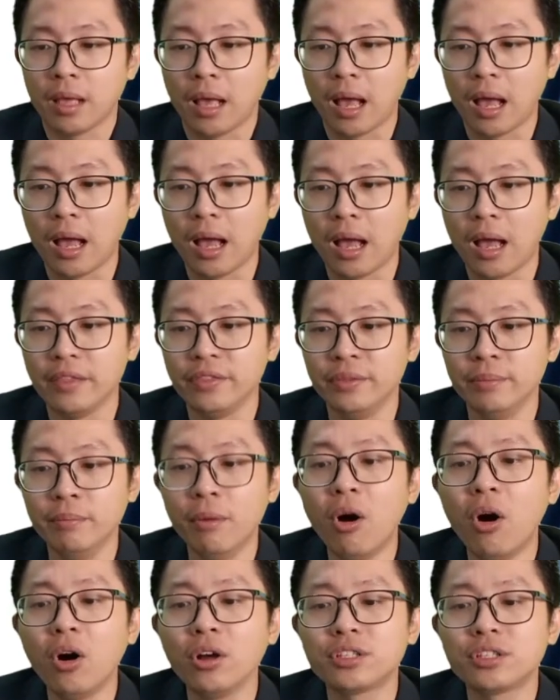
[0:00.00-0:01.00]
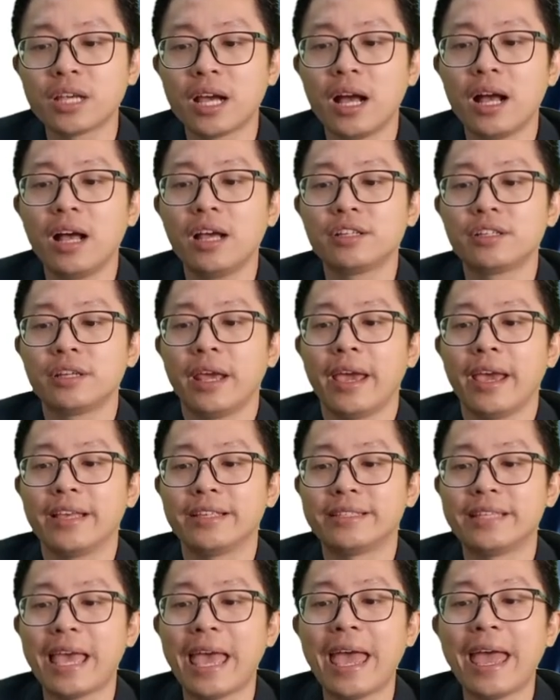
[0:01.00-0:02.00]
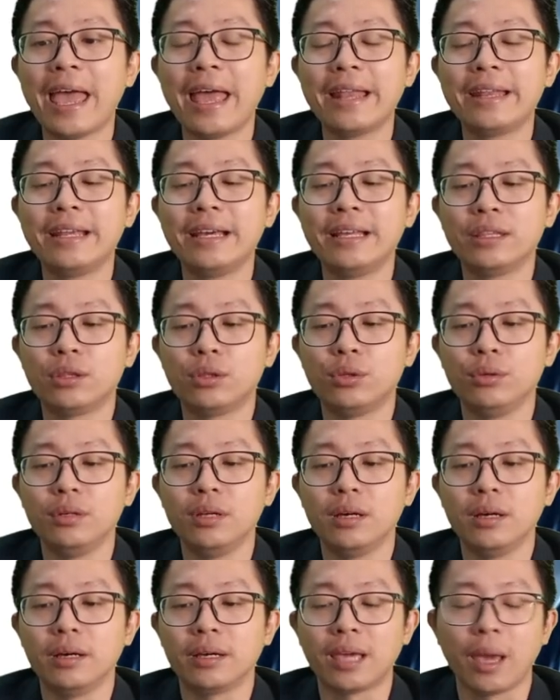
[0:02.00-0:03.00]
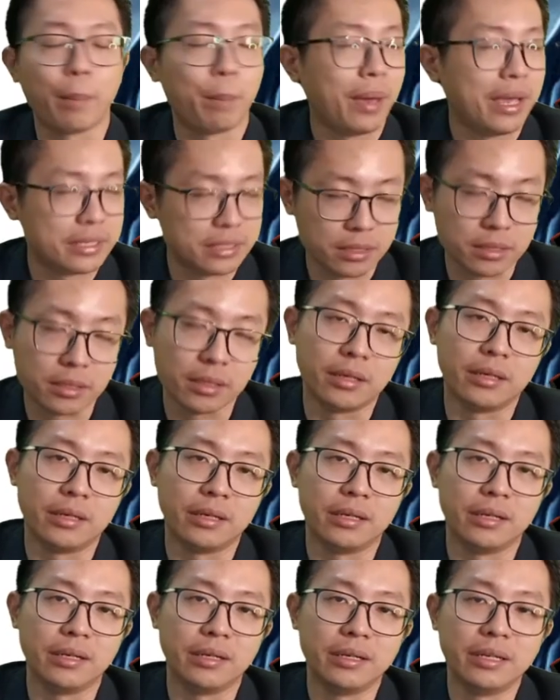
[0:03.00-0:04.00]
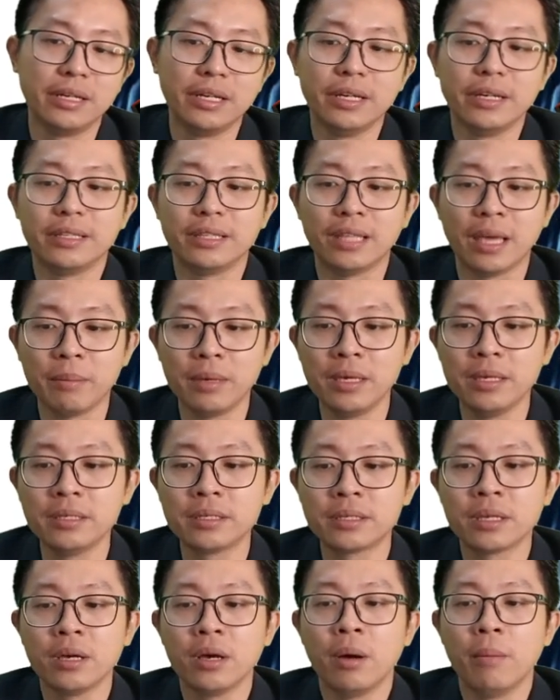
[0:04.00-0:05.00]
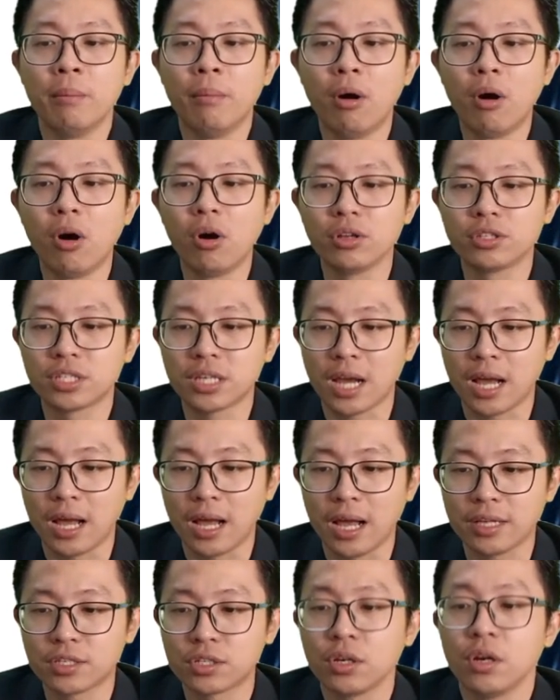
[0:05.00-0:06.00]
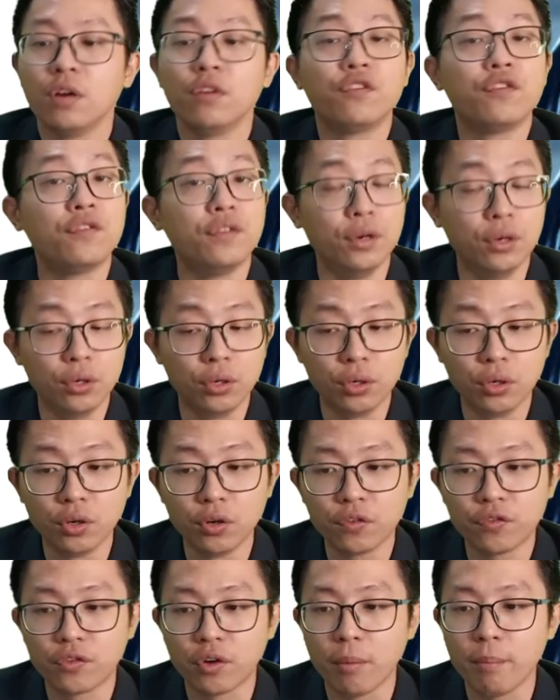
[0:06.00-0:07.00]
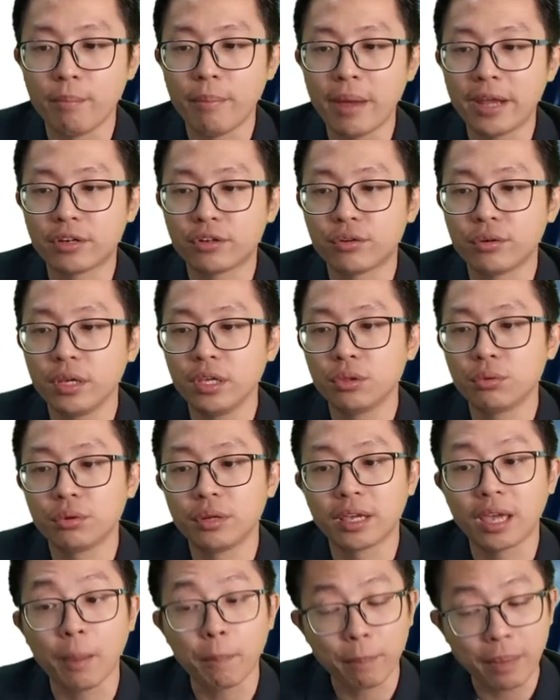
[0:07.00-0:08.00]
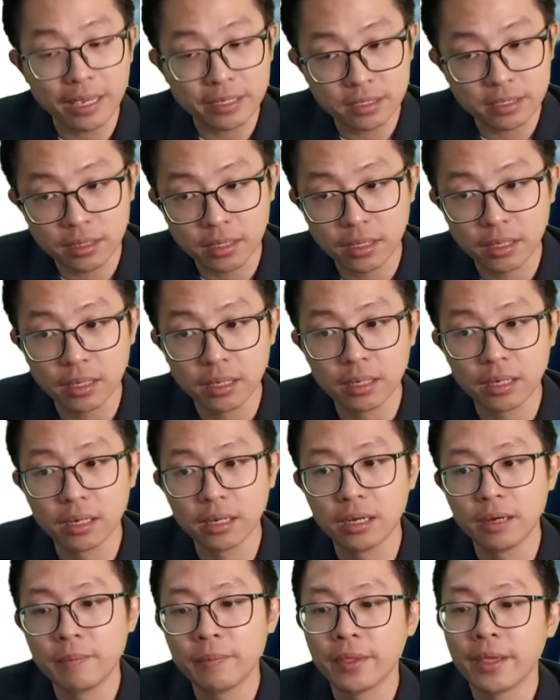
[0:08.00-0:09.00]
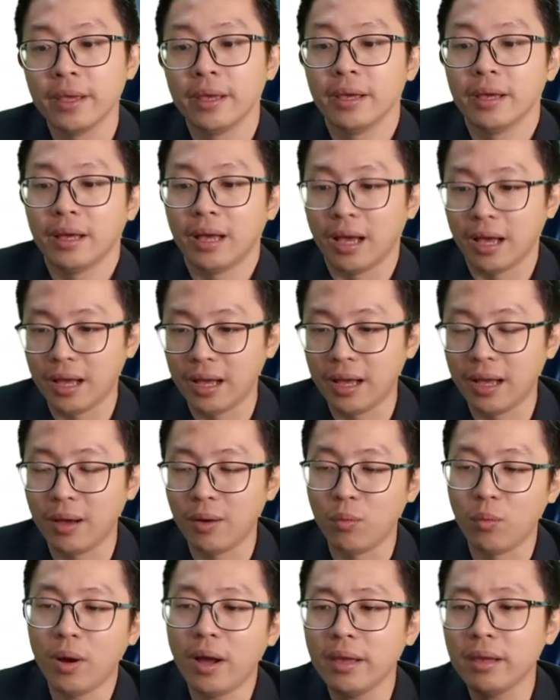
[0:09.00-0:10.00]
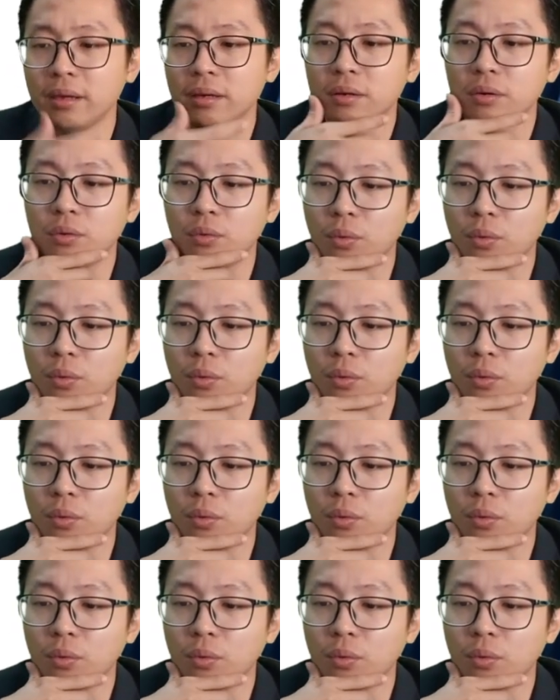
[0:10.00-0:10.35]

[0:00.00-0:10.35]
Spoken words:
more charge has added to the capacitor. That means more charge flow from battery to the capacitor. Why